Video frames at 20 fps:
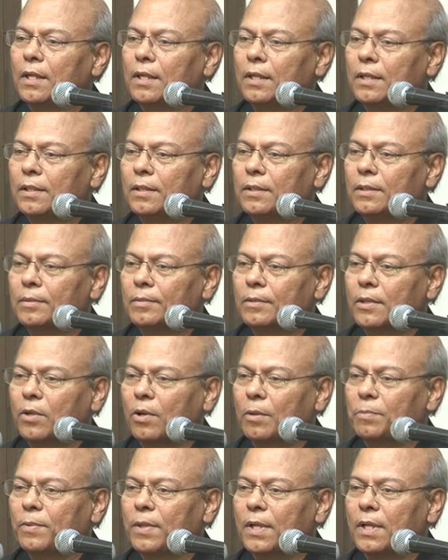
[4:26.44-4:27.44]
uh,
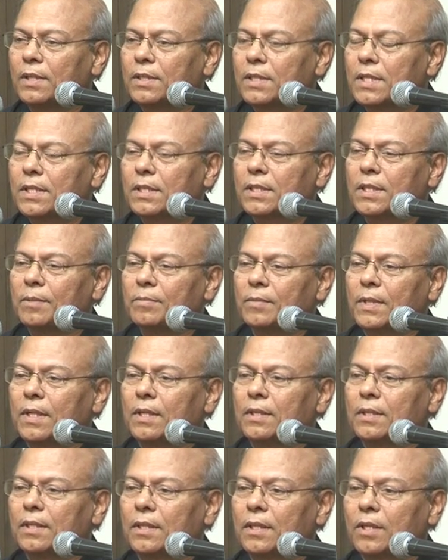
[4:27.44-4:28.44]
corporate system
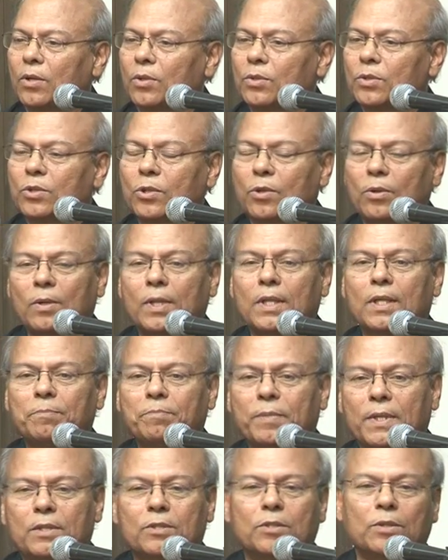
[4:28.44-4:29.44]
that uh, control the
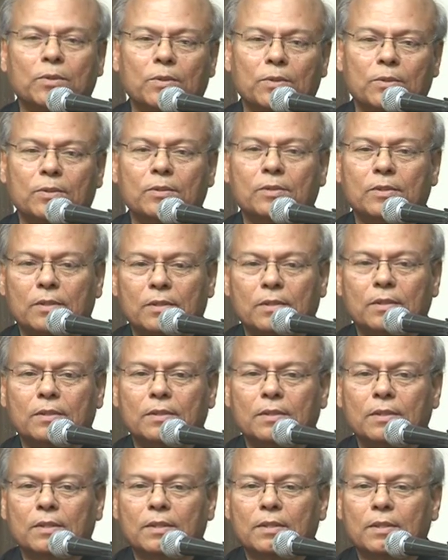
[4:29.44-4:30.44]
petro
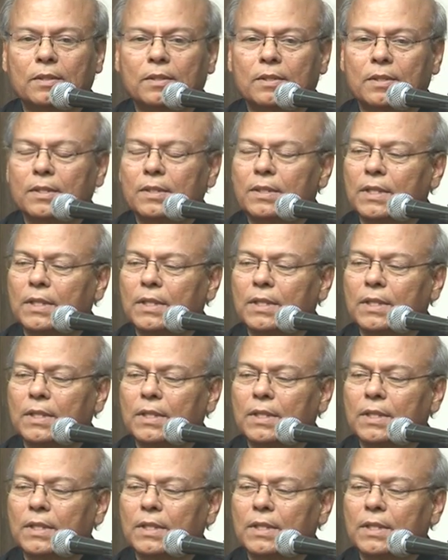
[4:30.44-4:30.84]
uh,